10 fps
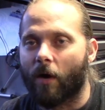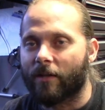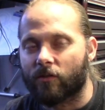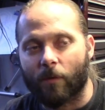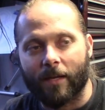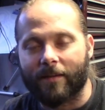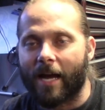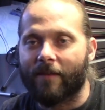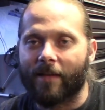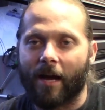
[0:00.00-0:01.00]
I just want to
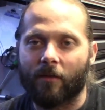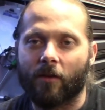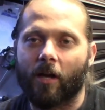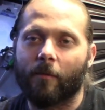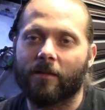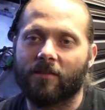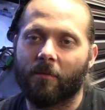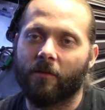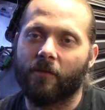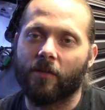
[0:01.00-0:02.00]
dive down, talk about some
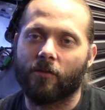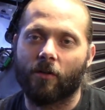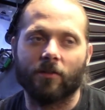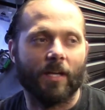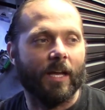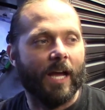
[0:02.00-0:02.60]
of the features.